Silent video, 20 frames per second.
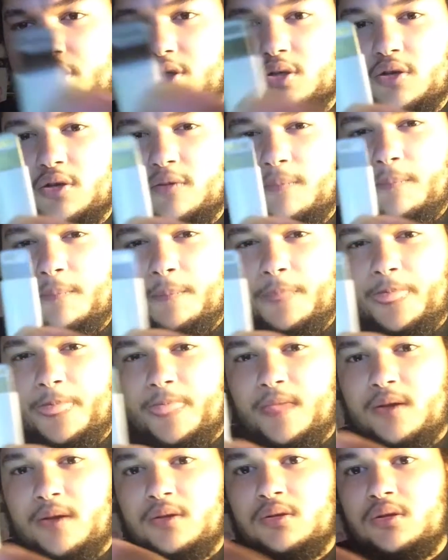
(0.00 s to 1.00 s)
there?
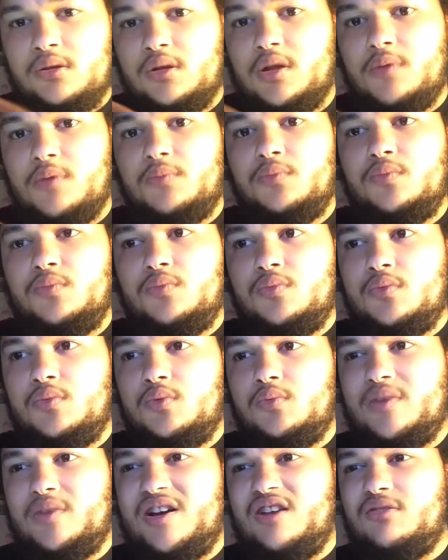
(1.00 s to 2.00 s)
Look,
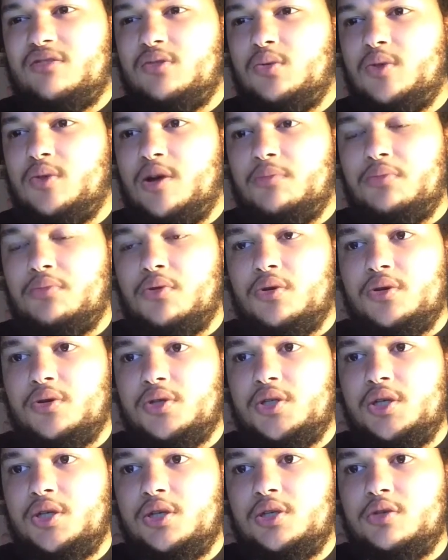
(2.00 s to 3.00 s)
right after the white part. You
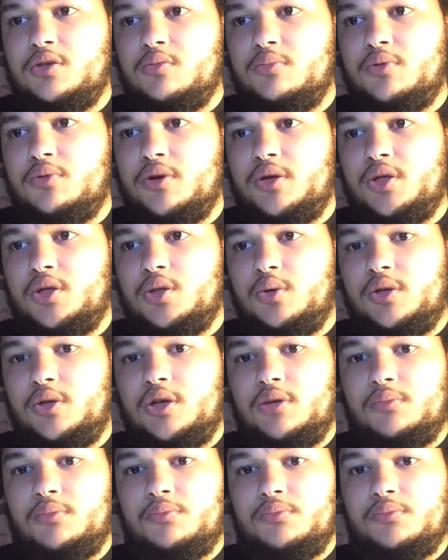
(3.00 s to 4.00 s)
see the silver part that's going up?